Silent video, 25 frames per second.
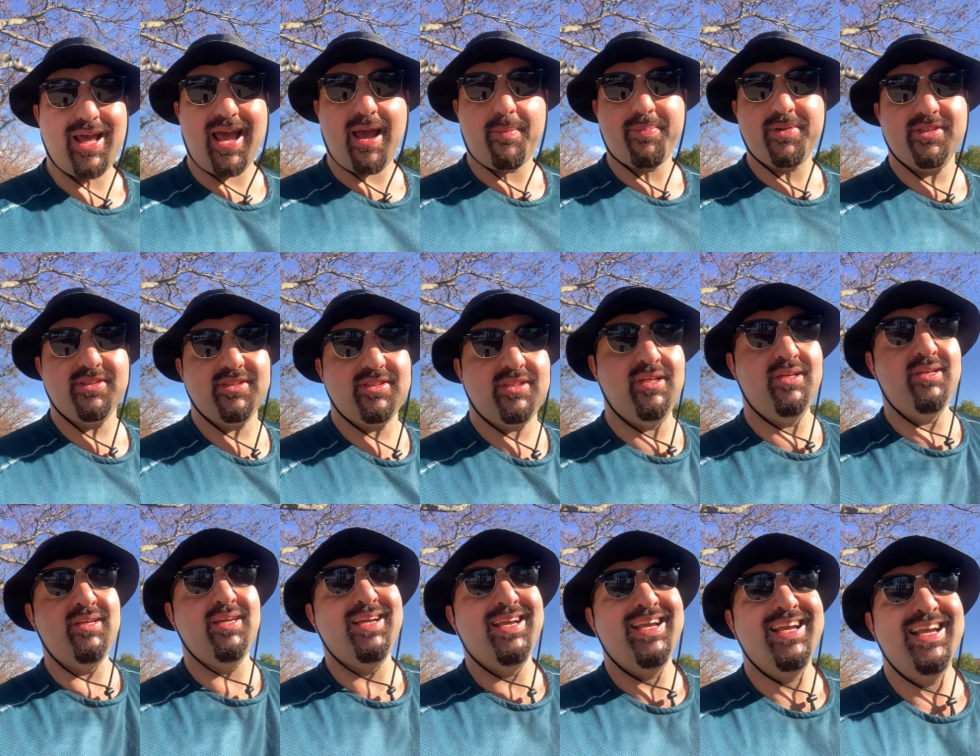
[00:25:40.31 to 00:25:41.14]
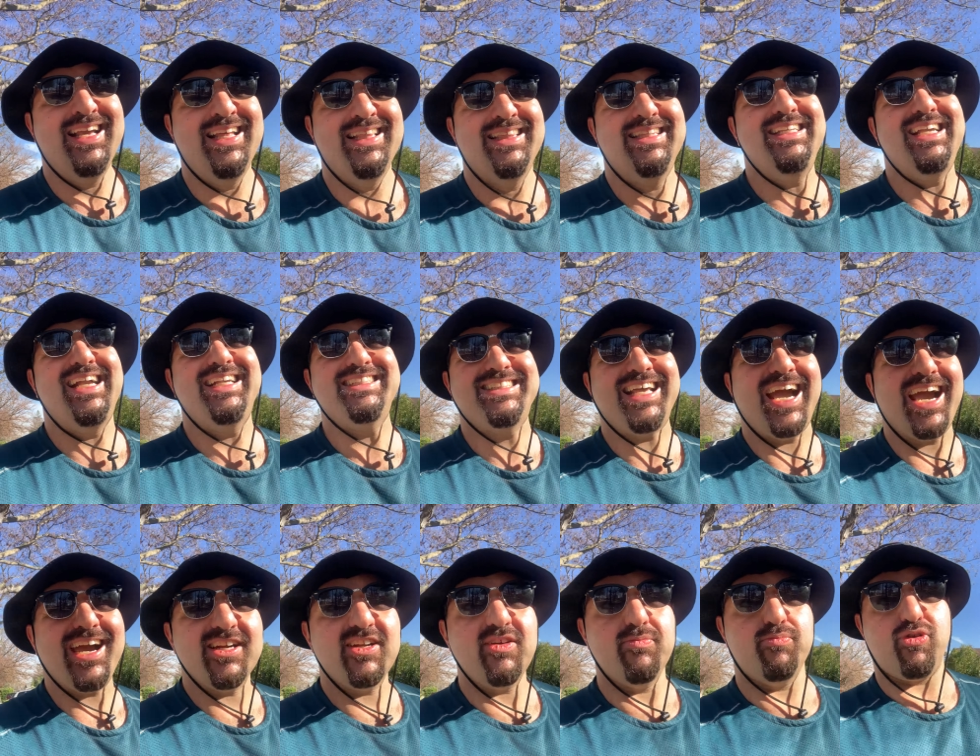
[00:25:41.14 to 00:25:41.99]
happened? The
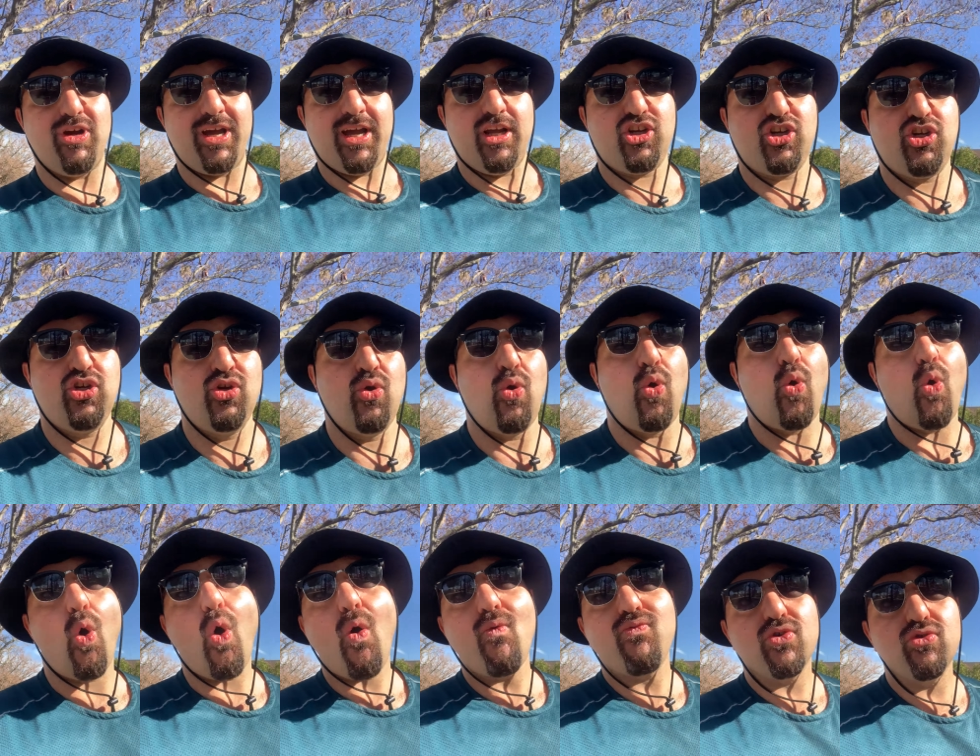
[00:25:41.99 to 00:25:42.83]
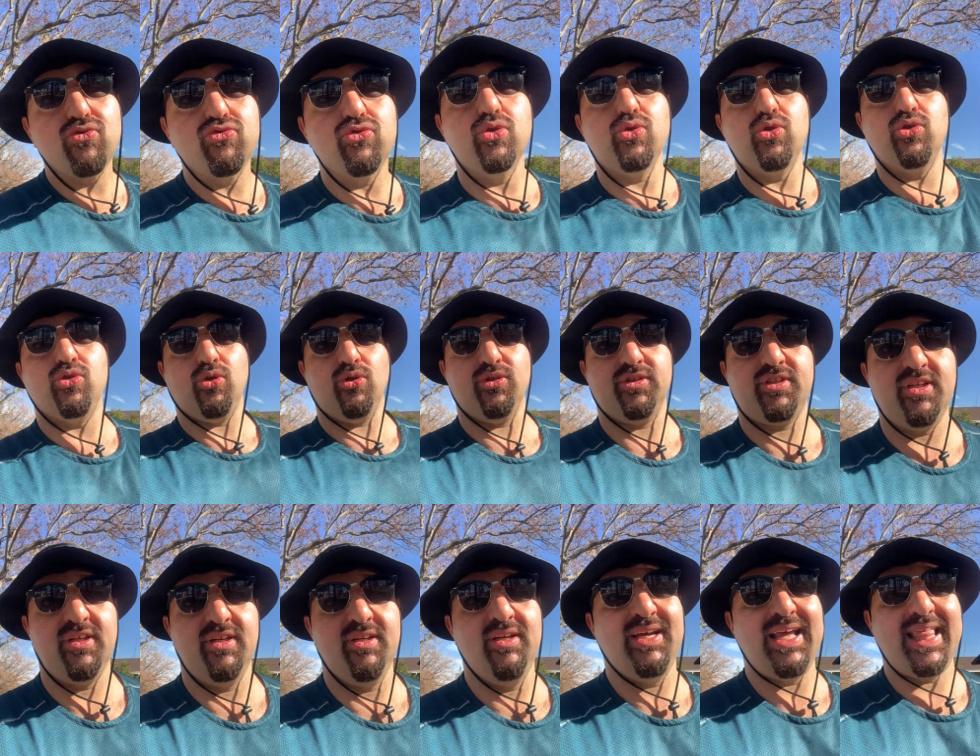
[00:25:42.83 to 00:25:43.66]
executive branch
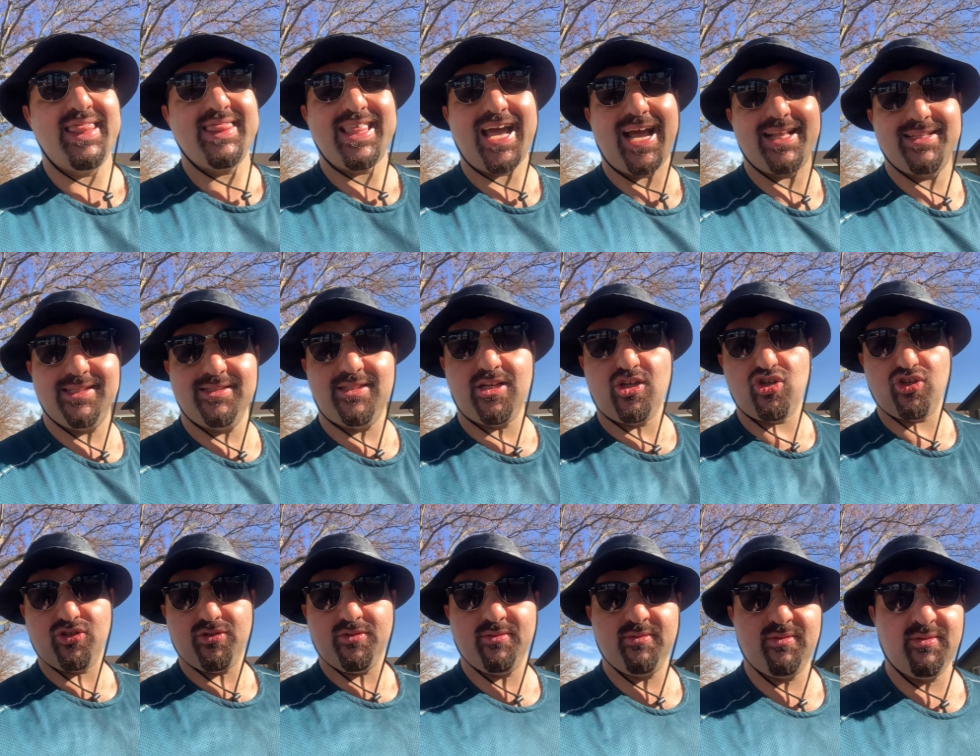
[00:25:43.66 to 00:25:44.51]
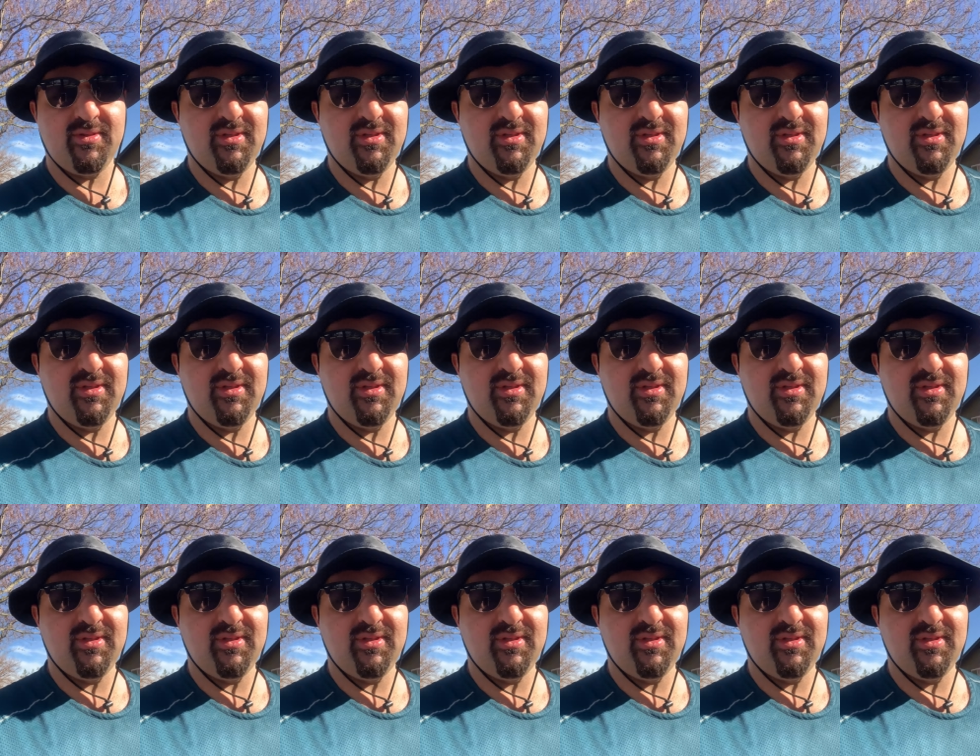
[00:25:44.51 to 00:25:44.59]
overruled that decision.